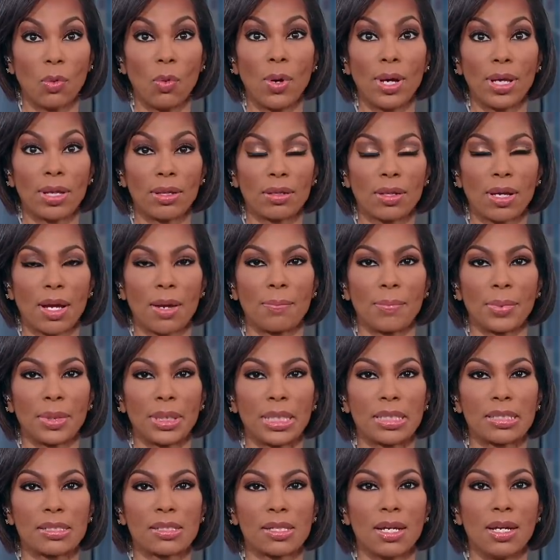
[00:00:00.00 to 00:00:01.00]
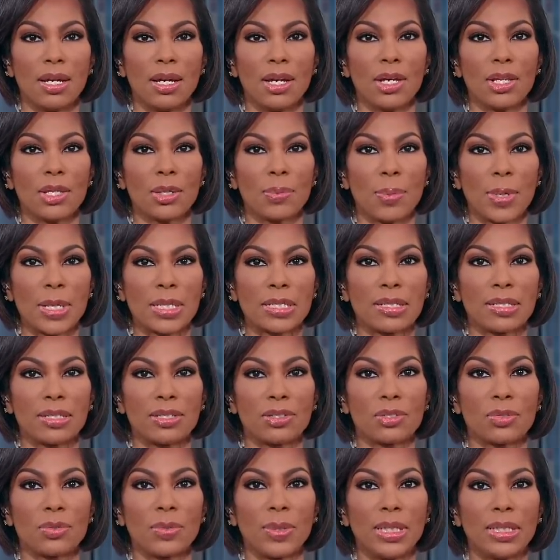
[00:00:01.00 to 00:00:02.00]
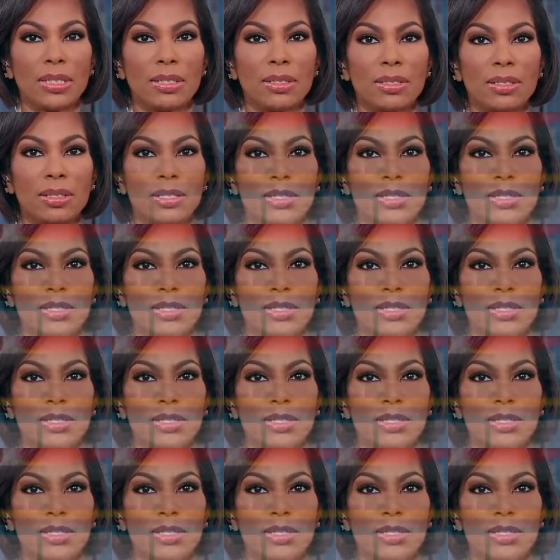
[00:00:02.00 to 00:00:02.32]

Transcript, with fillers: oil companies. The president tweeted